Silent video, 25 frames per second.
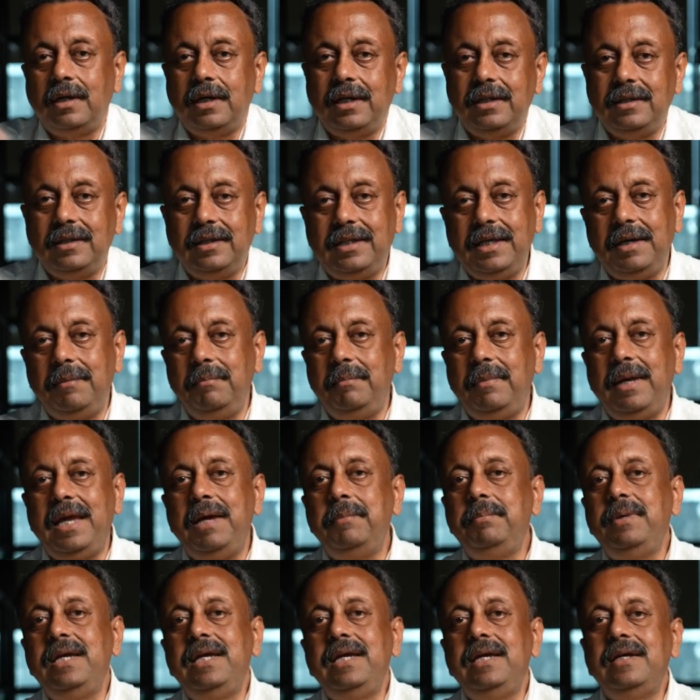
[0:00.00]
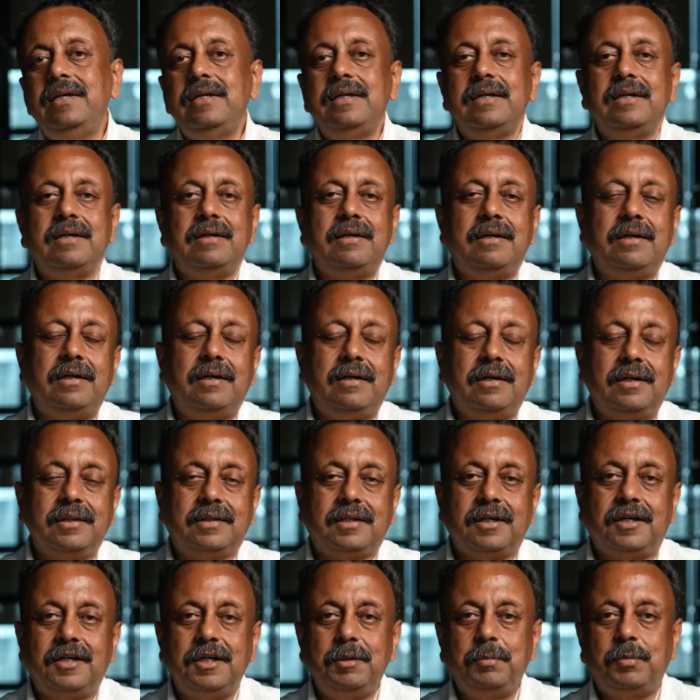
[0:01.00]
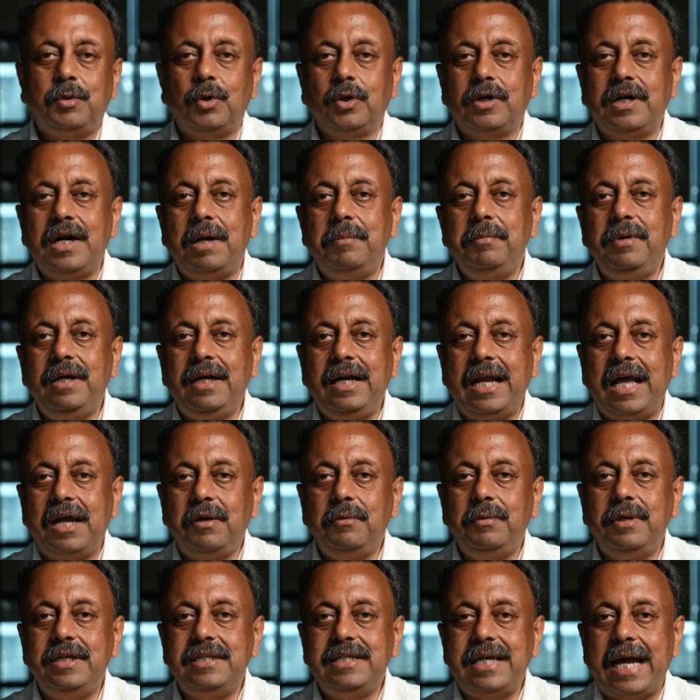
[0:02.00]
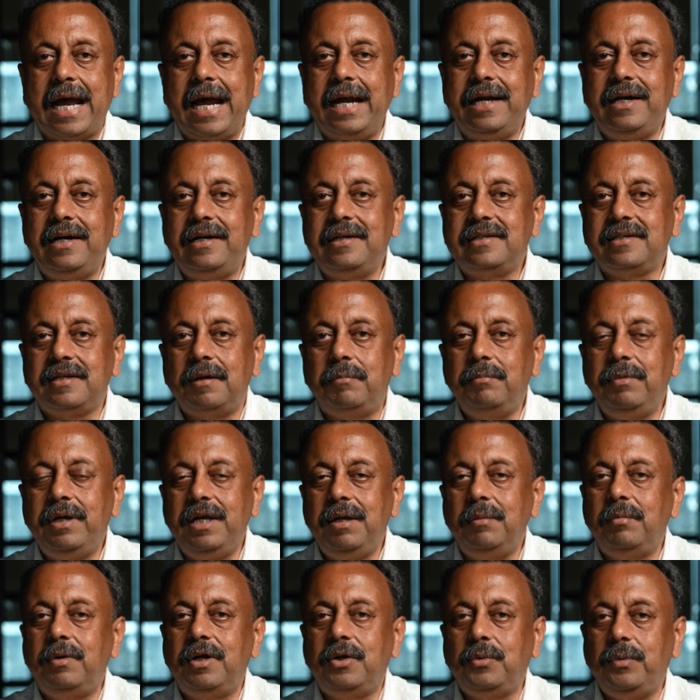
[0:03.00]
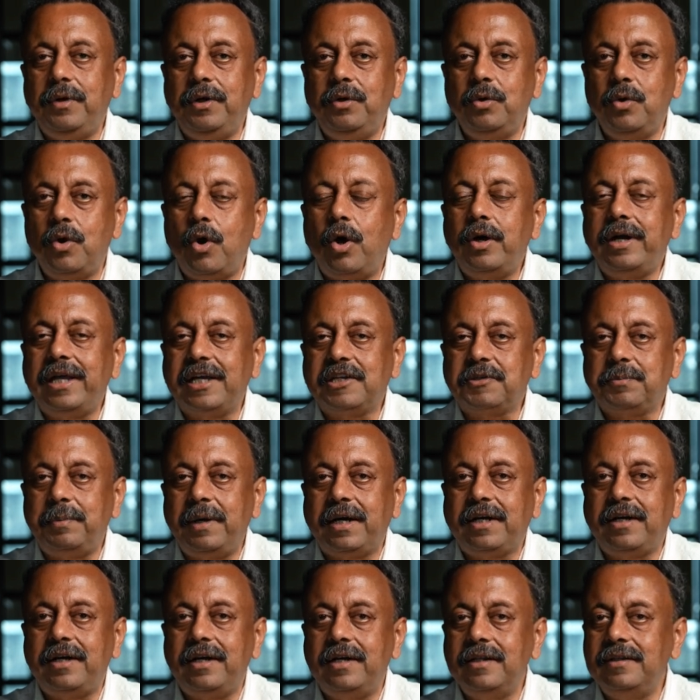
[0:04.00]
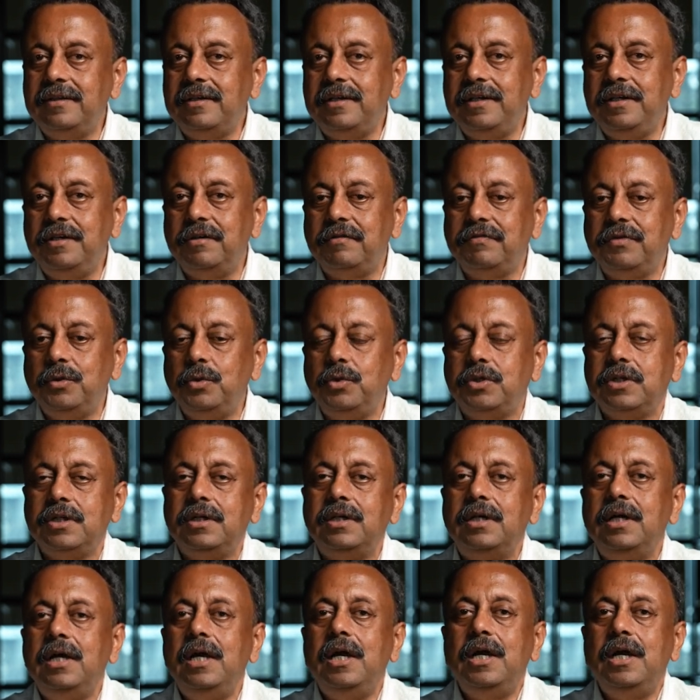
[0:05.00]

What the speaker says: There may be a third programming language added someday, but we do not expect it in the near future.